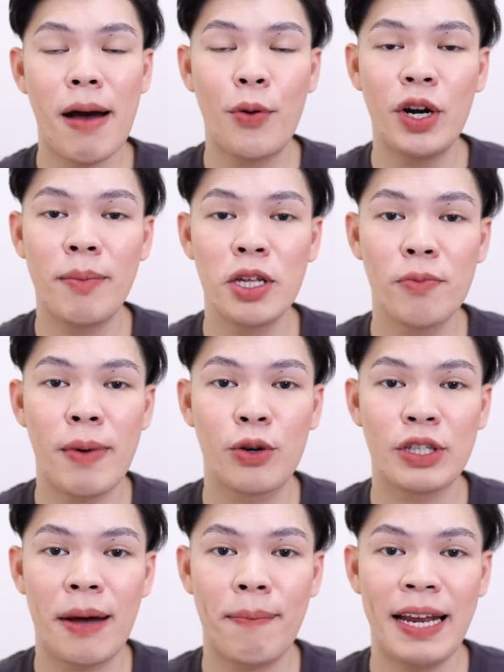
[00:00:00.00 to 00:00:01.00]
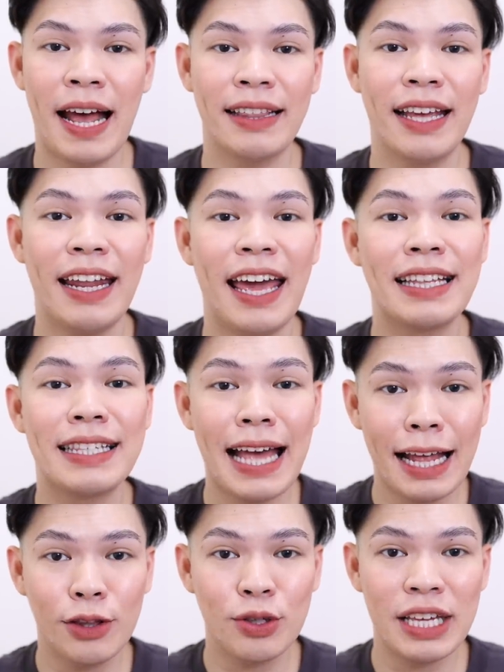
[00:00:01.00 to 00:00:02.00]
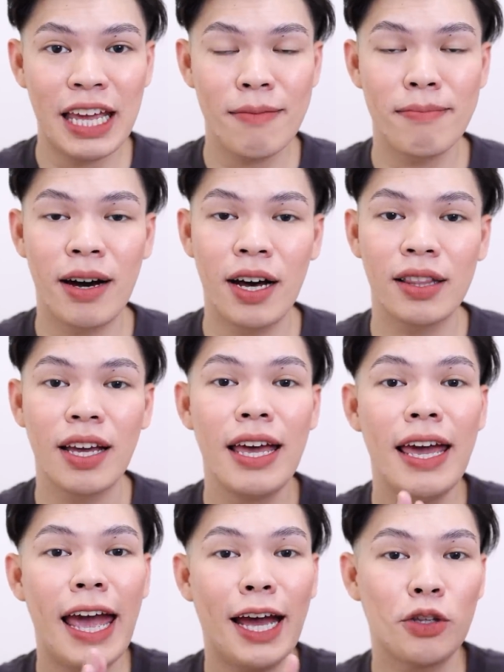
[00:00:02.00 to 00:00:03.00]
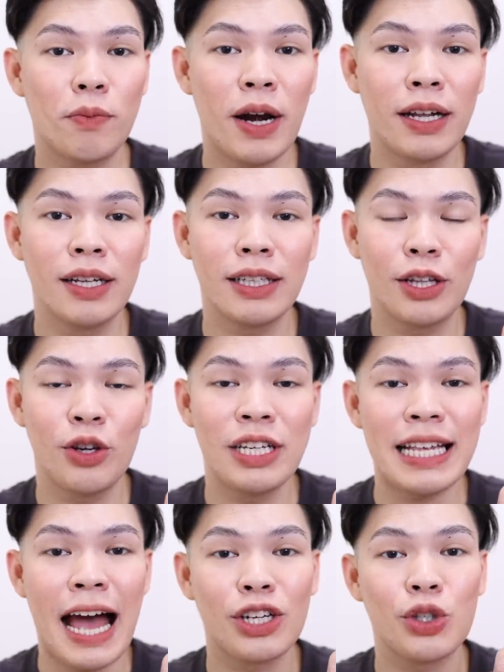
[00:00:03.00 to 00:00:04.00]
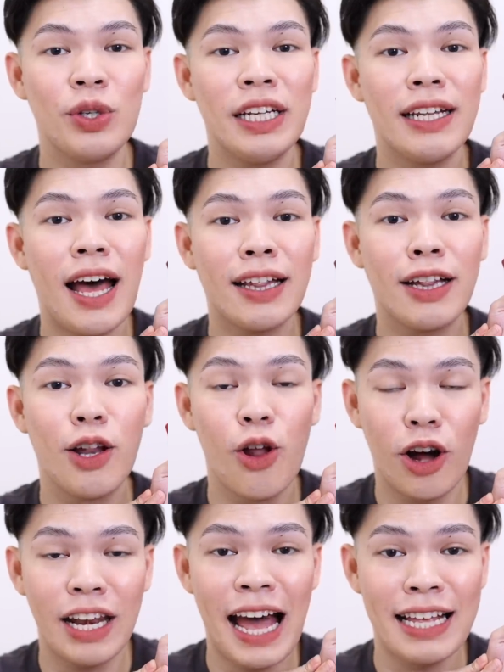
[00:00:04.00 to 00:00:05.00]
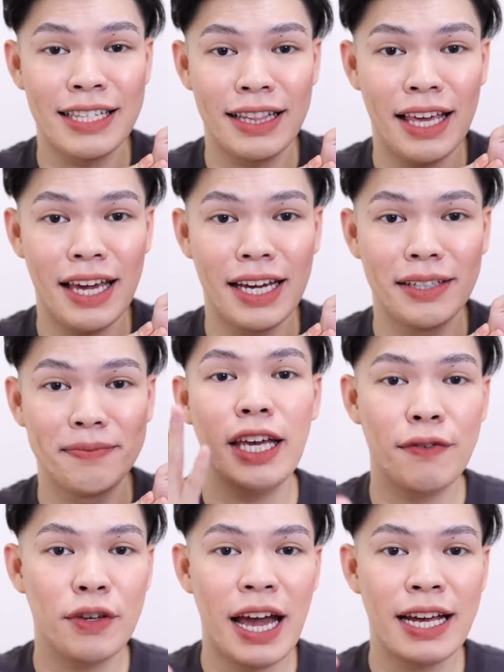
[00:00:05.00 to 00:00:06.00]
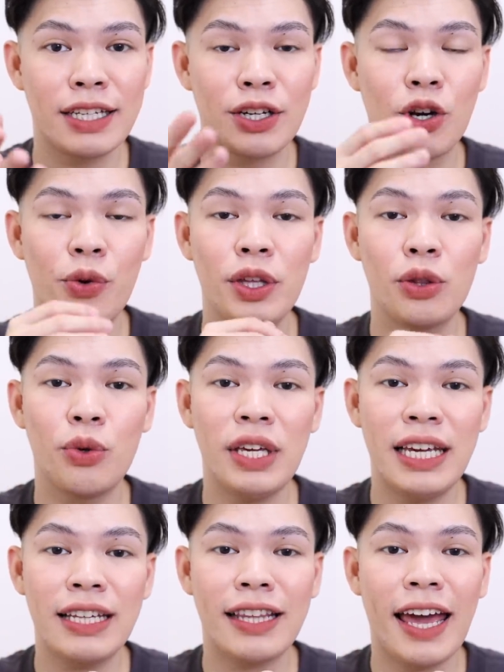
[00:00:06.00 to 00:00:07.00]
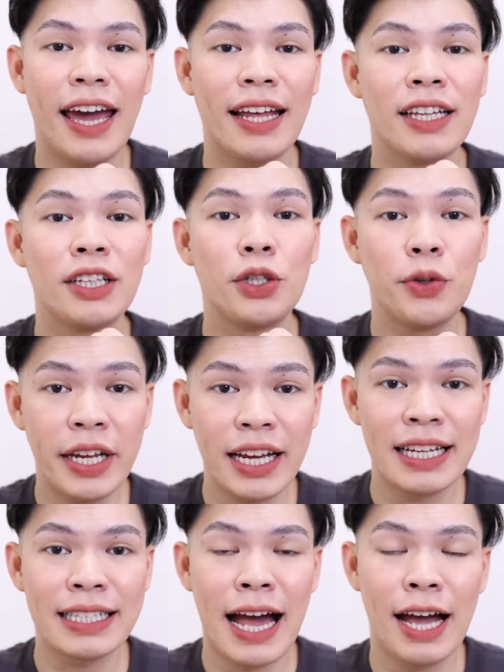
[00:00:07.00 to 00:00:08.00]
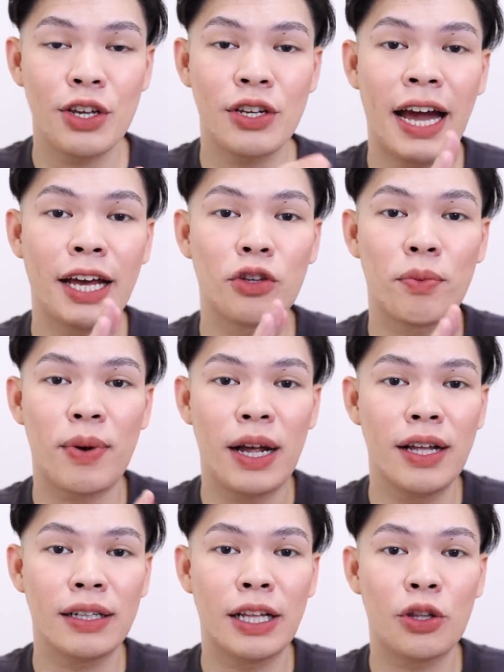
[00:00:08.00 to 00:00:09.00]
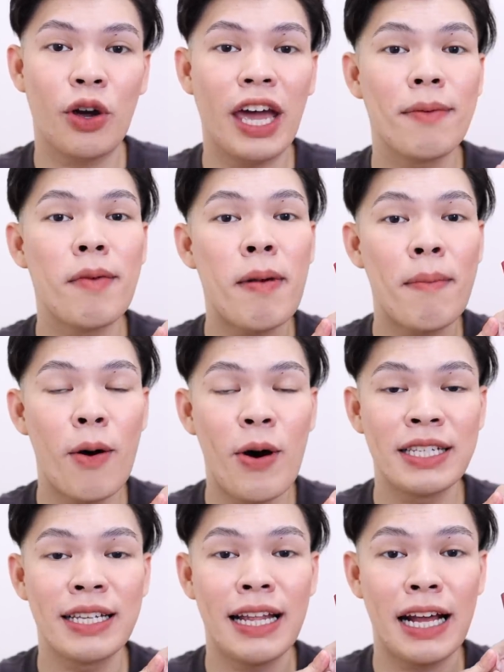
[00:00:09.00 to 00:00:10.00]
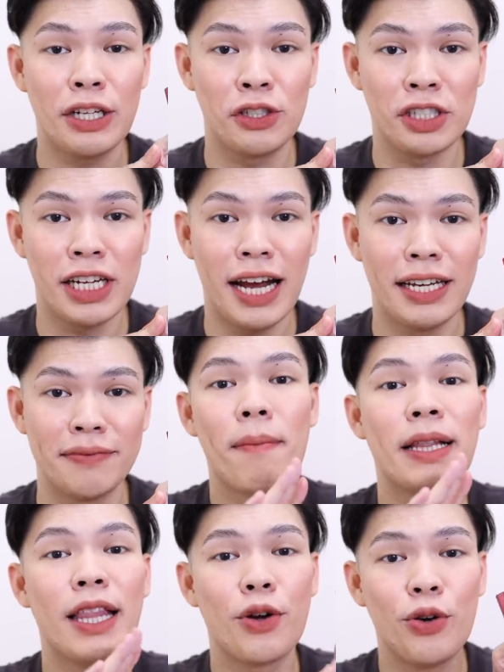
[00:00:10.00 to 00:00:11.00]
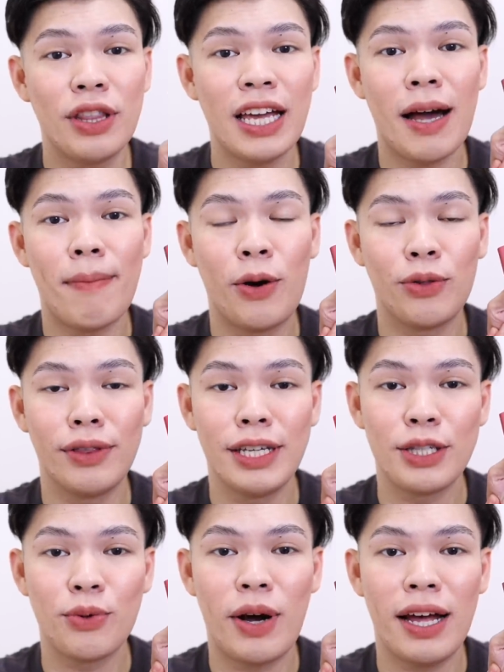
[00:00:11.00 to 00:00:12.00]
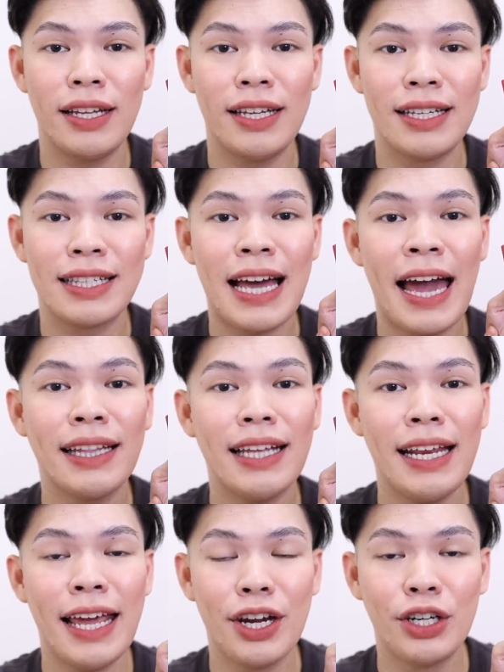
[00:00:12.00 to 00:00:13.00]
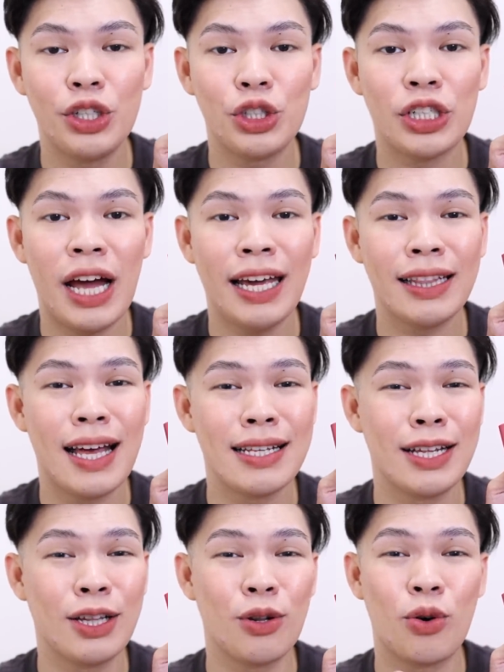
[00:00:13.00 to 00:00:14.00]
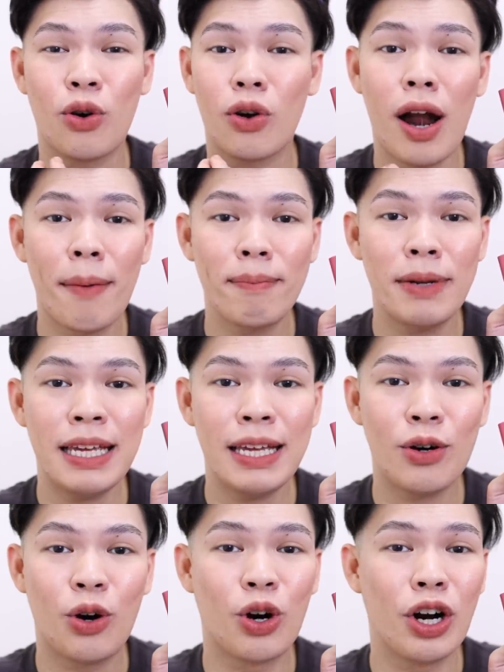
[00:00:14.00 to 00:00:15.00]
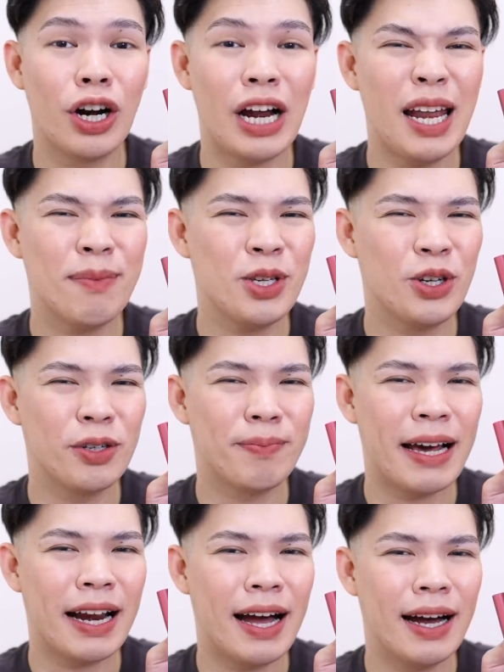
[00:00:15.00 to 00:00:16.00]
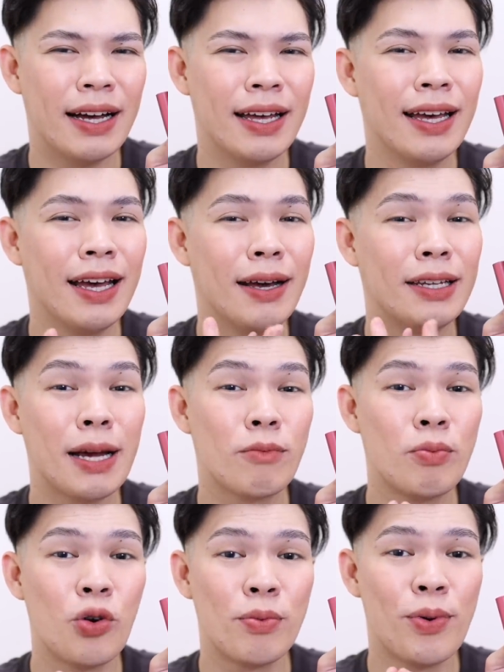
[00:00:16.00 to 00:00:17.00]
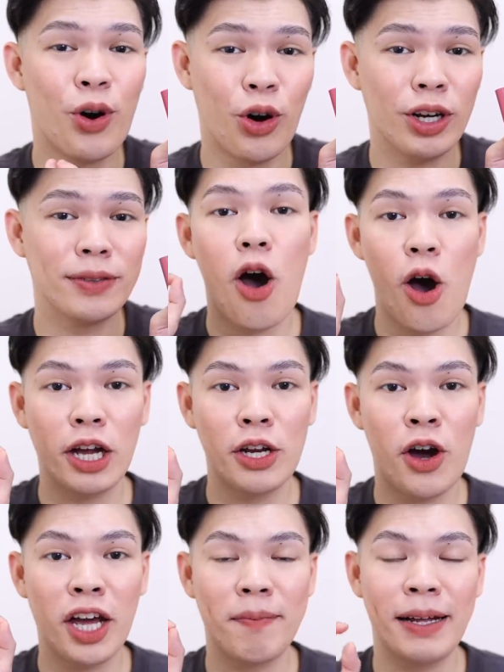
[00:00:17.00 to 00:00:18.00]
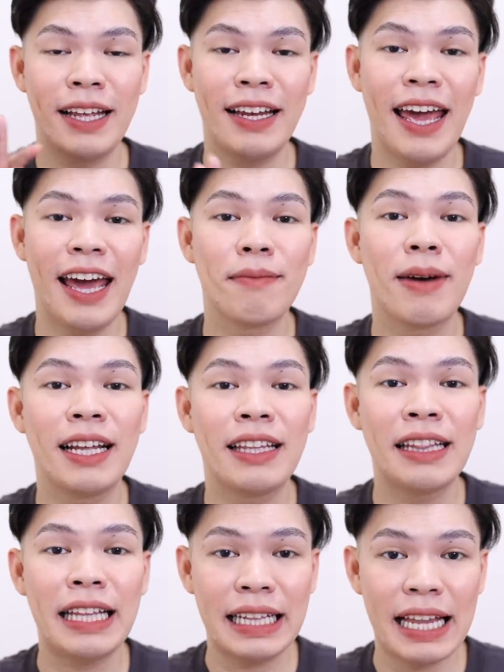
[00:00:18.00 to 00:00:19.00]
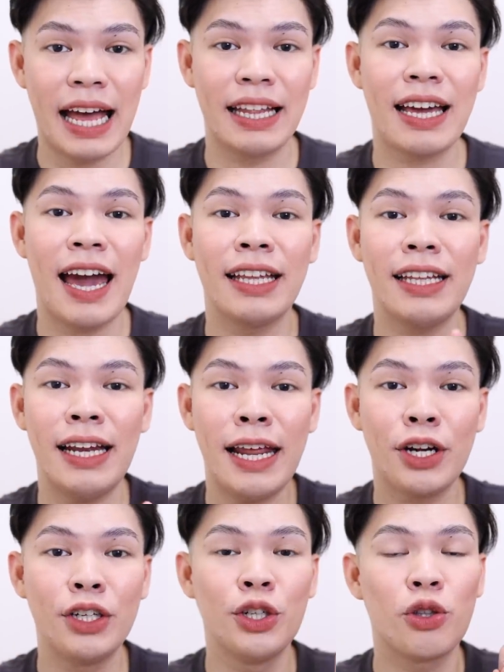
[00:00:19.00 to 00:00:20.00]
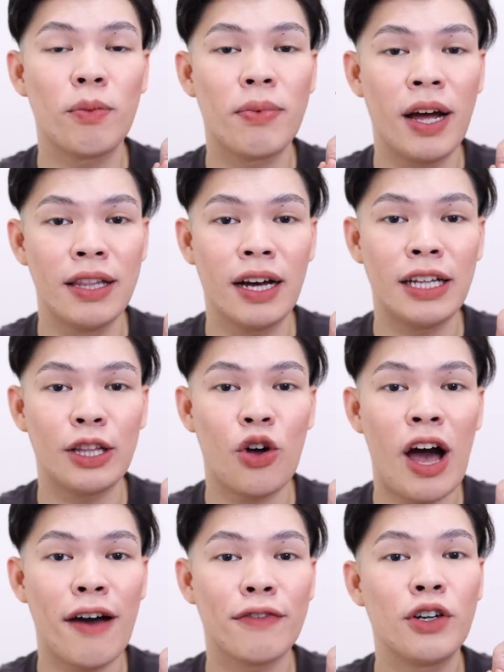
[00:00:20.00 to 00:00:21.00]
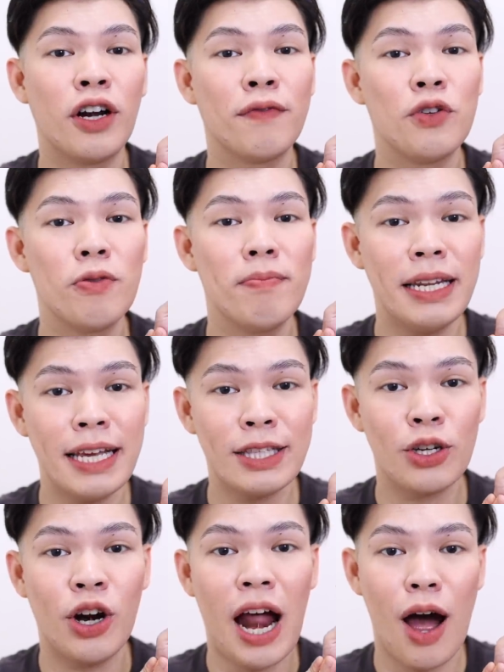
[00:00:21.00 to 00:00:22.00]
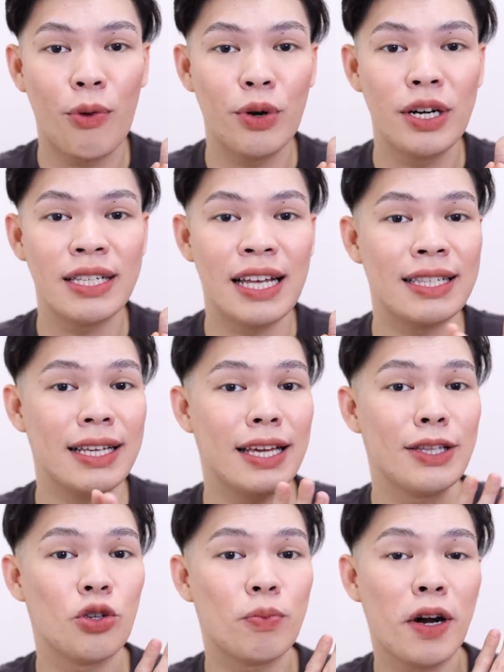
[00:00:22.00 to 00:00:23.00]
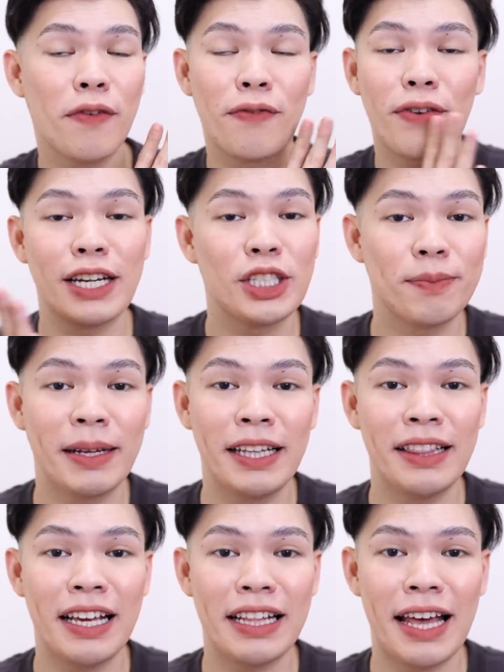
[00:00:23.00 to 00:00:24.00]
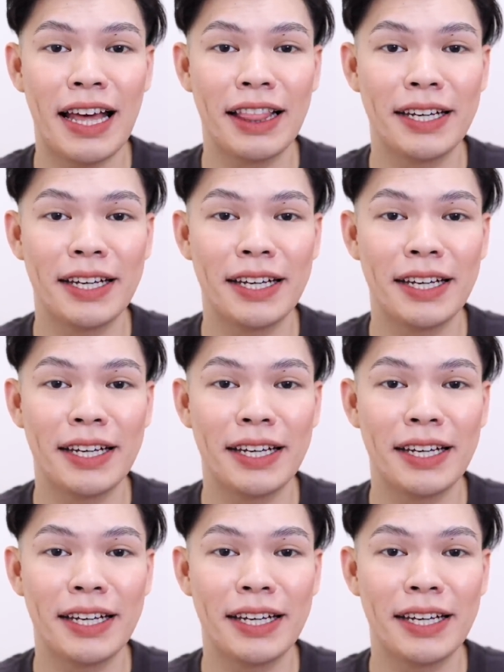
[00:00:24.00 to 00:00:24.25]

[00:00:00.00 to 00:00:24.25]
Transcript: power naman yung pag-usapan natin and sad to say but etong product na to is actually not long-lasting. If you guys are going to eat and drink, asahan nyo ng etong product na to eh mababawasan agad siya. But the good thing about this one is kahit i-layer nyo siya, it doesn't look crumbly or alam nyo yun, parang nagbubuo-buo. Okay na okay pa din and magandang tingnan kahit i-layer nyo tong product na to after a few minutes or hours, as in super fresh pa din tingnan.